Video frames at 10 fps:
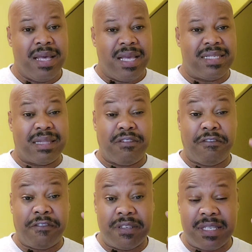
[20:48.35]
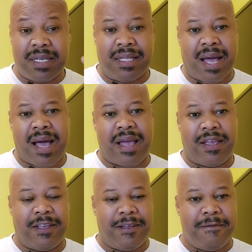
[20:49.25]
It's not the physical
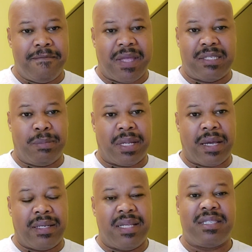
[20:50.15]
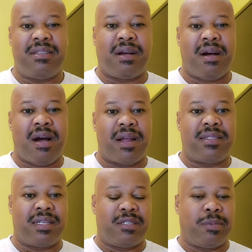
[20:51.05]
eye that's blind, it's their heart
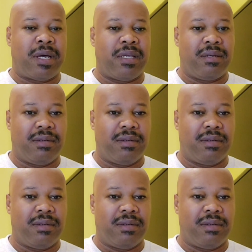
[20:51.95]
that's blind.